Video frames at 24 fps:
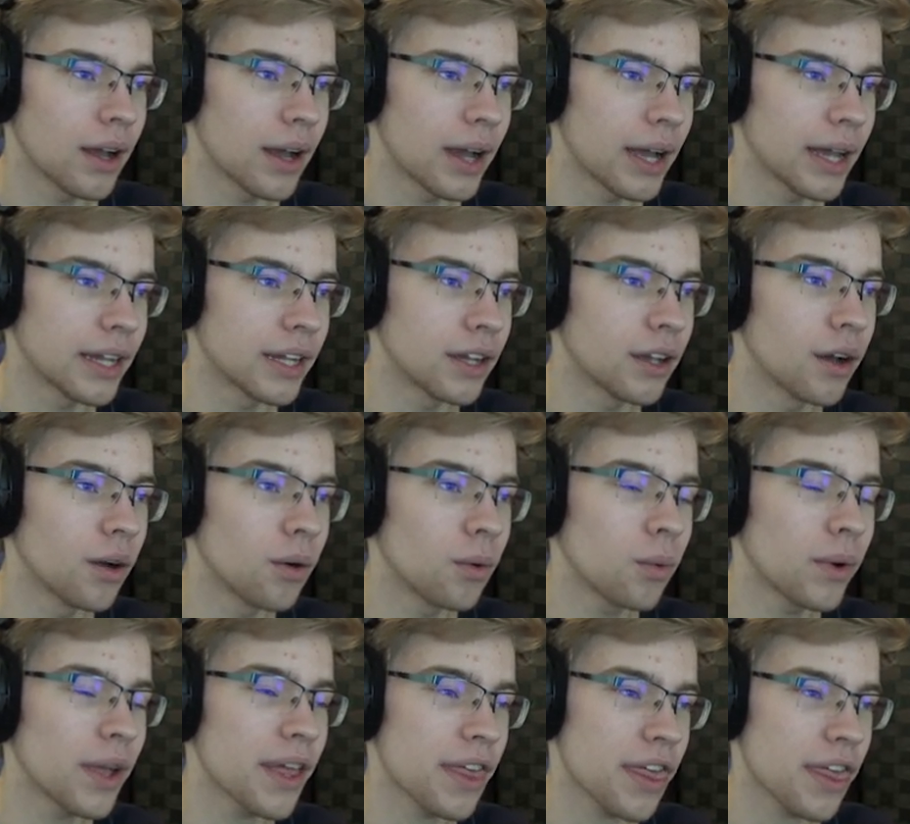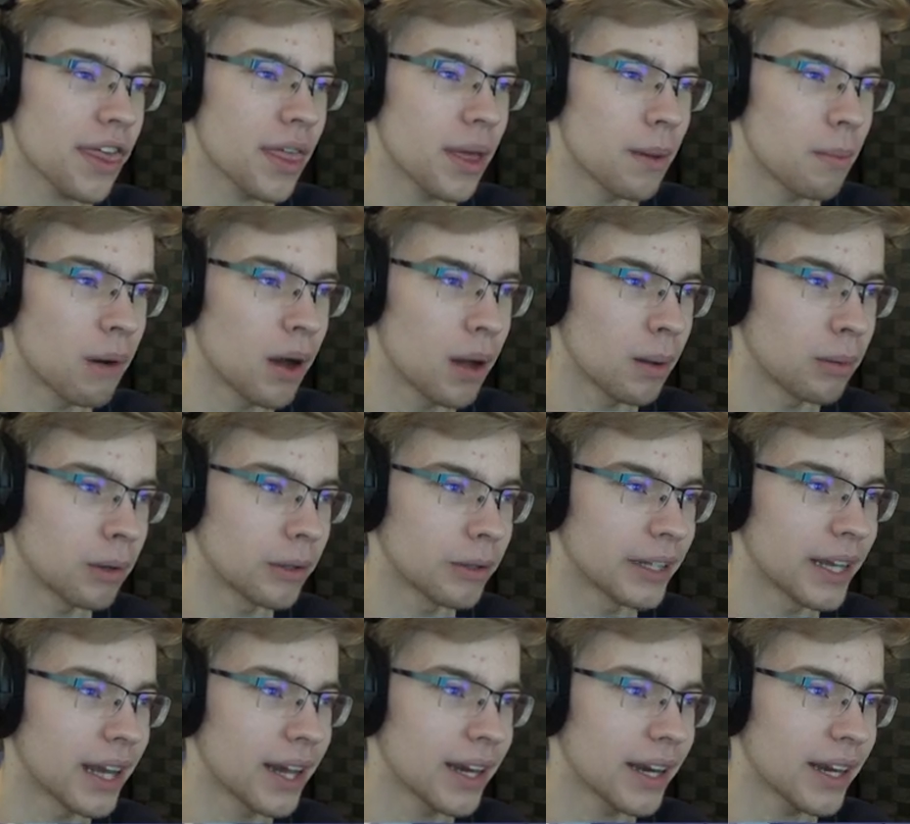I go with the
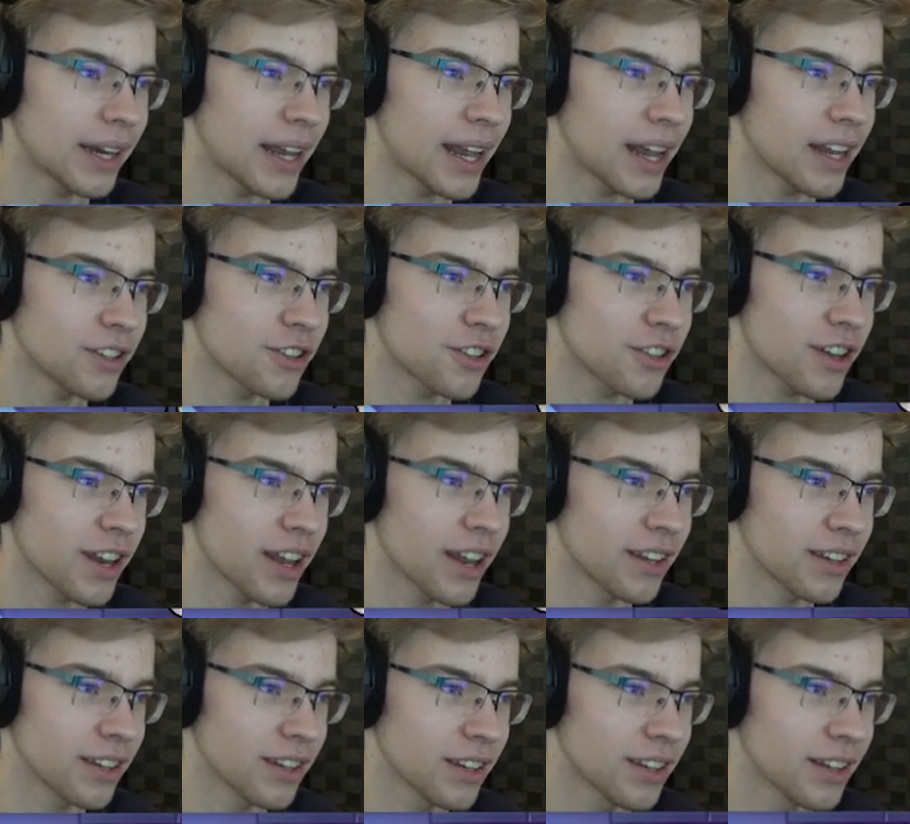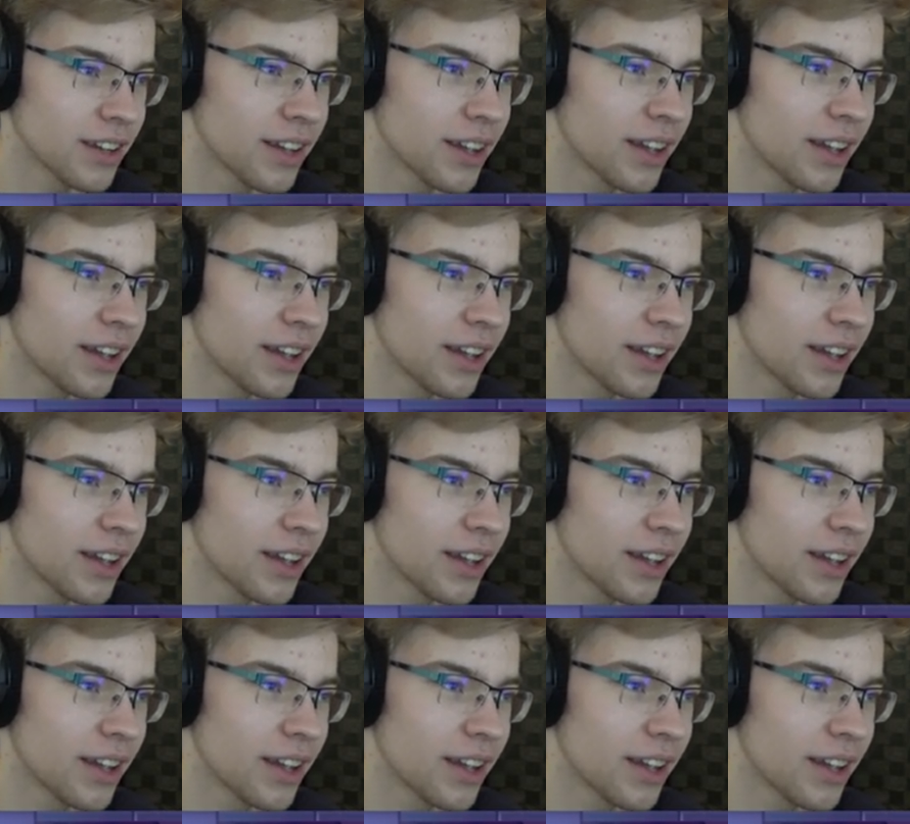bubble, not against it.